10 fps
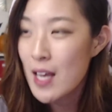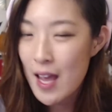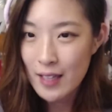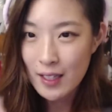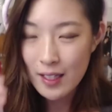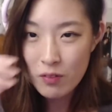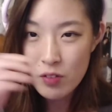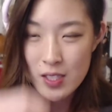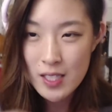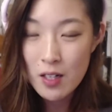and like if you
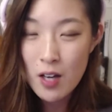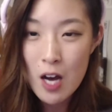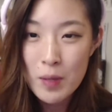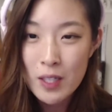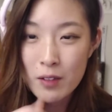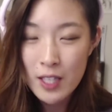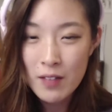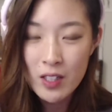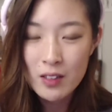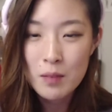see a comment, give it
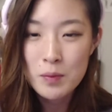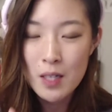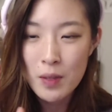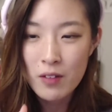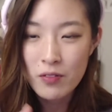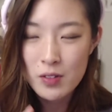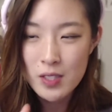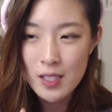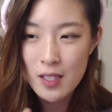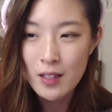a thumbs up if you
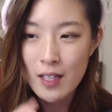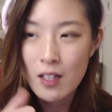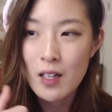see like